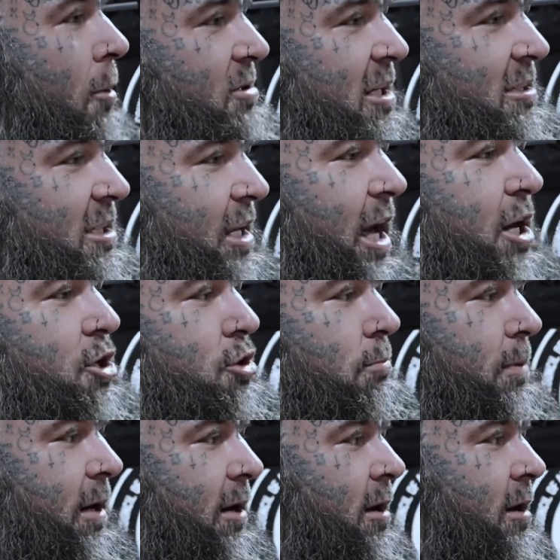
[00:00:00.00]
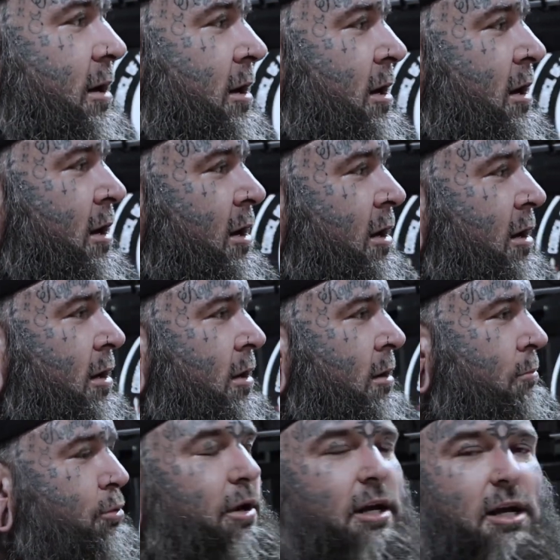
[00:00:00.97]
set today should be
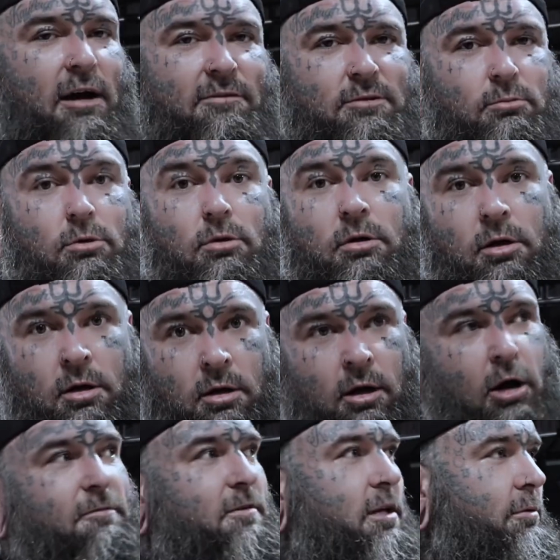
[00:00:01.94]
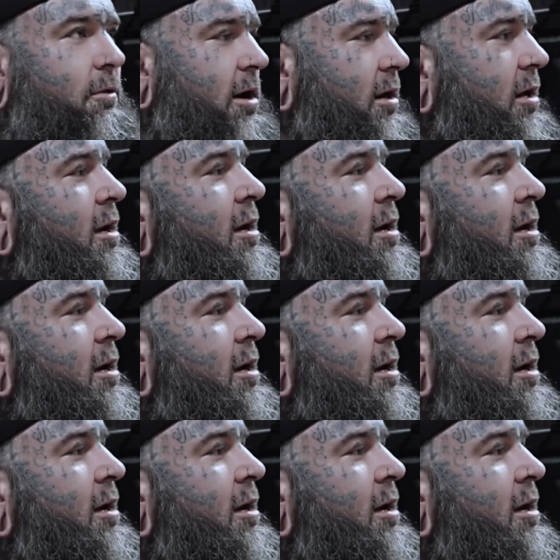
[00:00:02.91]
pretty comfortable, hopefully, right?